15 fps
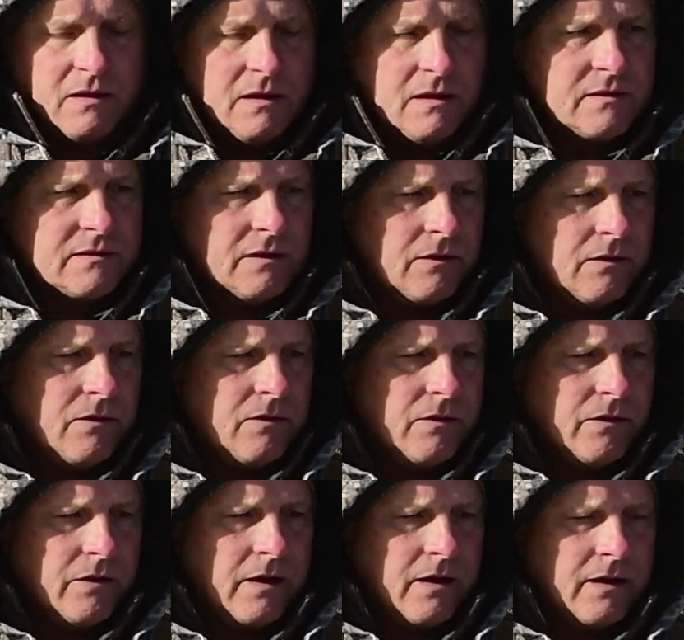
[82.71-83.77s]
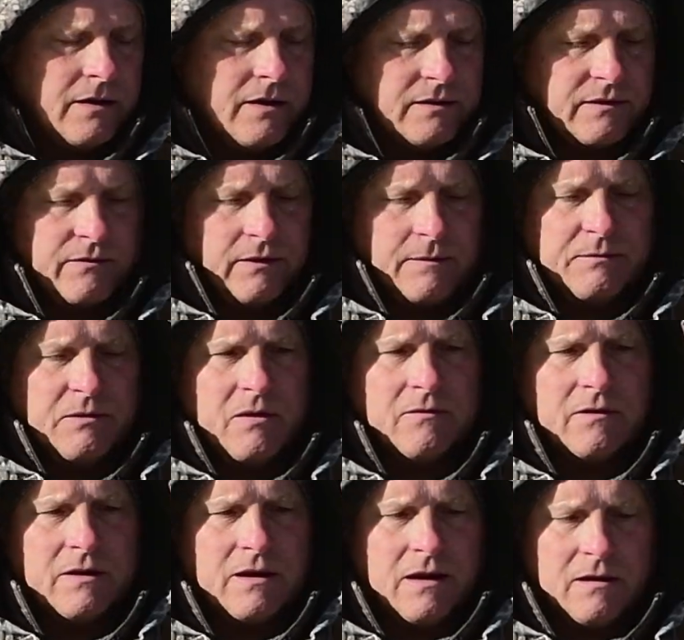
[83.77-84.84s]
It's flipped
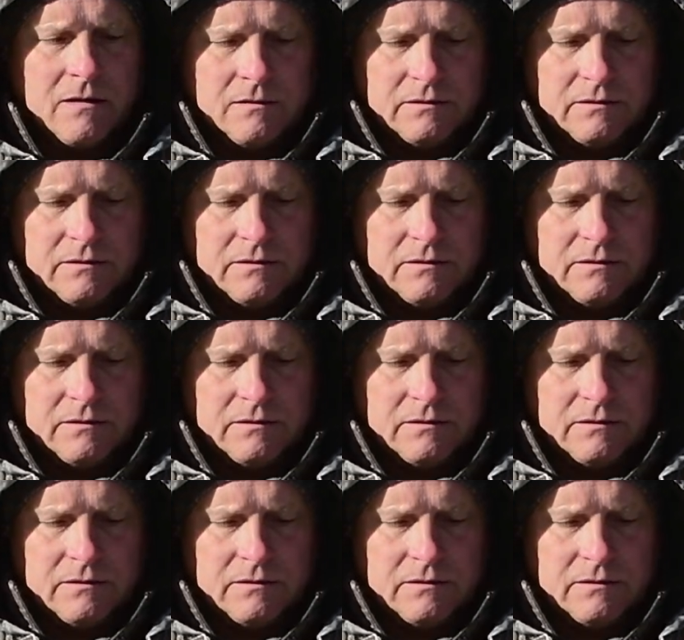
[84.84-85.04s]
over now.